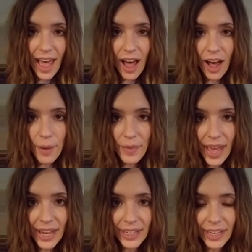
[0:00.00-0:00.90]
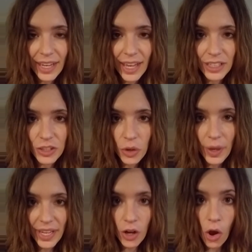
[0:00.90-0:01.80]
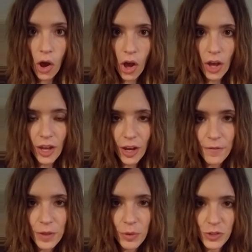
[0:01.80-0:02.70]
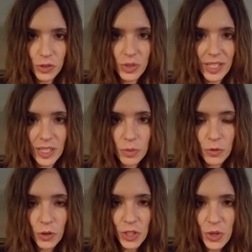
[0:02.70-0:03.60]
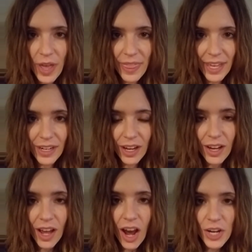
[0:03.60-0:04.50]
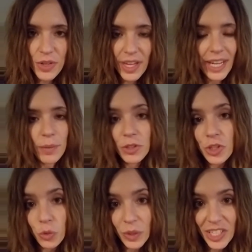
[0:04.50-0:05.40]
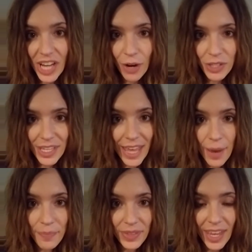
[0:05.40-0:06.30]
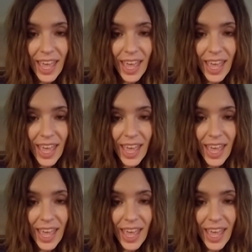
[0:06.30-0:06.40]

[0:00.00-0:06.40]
Um, and, and, you know, in awe of the person who stands before you. And then are you then able to reach out to them